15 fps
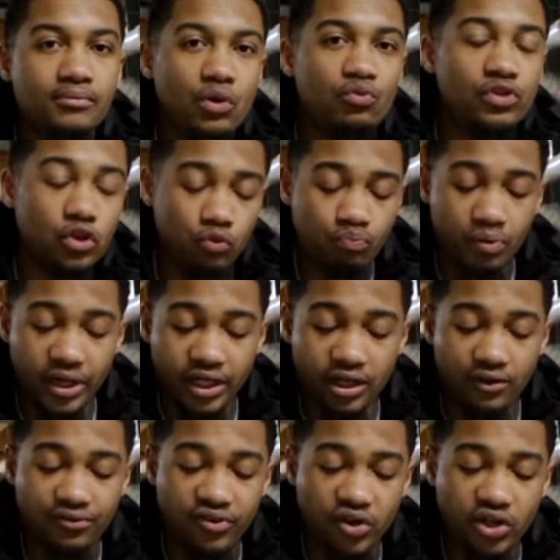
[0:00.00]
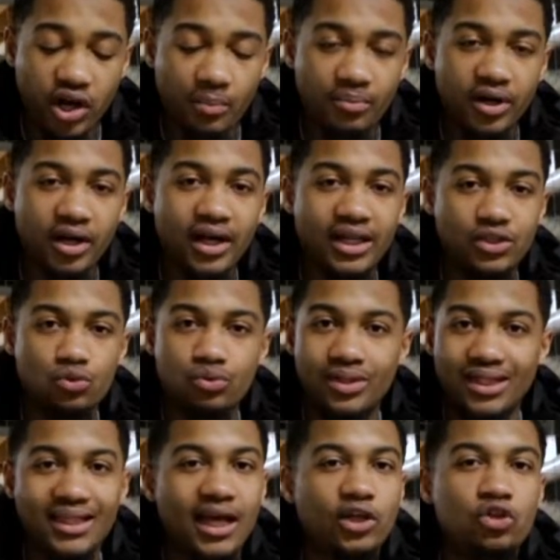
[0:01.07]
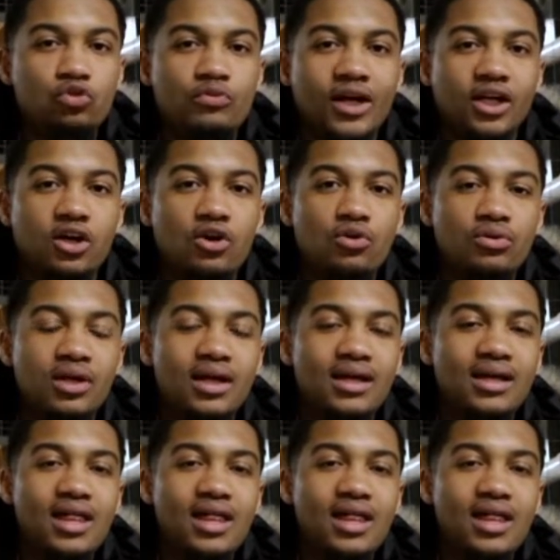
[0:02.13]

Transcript: When you put in your phone number and you get that coupon code,